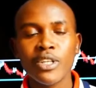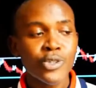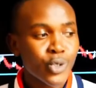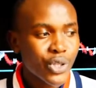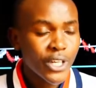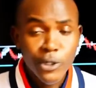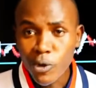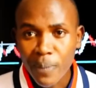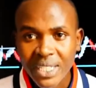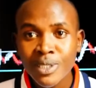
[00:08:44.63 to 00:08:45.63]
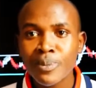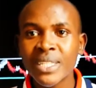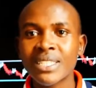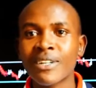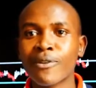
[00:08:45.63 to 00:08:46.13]
So they do participate
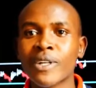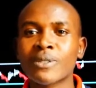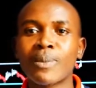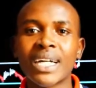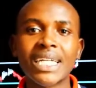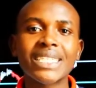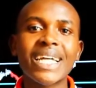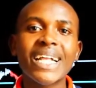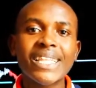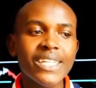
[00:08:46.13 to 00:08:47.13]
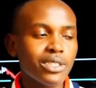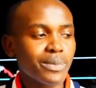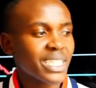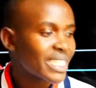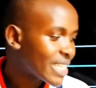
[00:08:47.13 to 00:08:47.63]
in the forex market, and they will
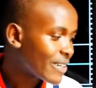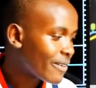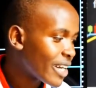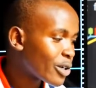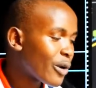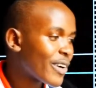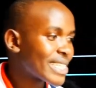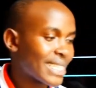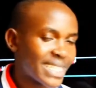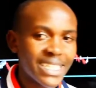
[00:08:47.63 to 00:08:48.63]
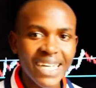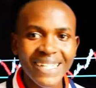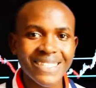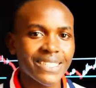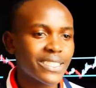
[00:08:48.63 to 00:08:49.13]
maintain the value of a certain
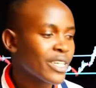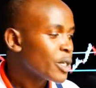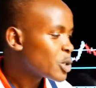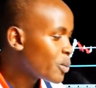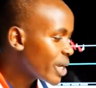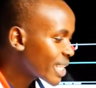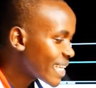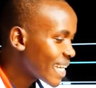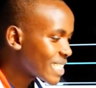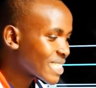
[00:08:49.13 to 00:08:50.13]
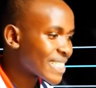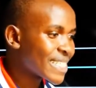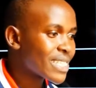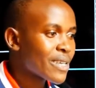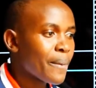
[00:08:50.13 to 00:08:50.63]
currency to make their
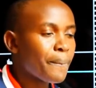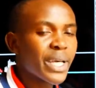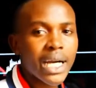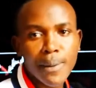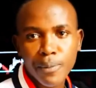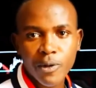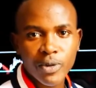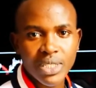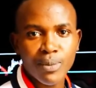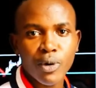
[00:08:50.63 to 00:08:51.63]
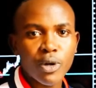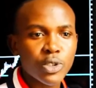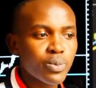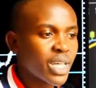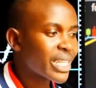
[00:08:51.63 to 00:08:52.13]
trades become profitable, or
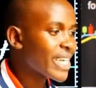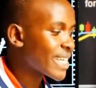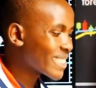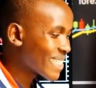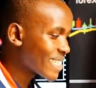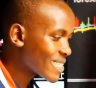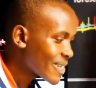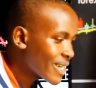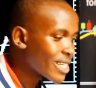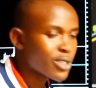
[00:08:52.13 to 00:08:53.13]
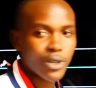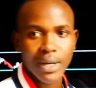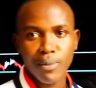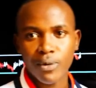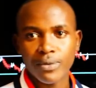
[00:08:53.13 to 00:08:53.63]
to make their trades
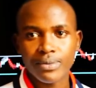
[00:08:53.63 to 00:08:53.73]
reasonable.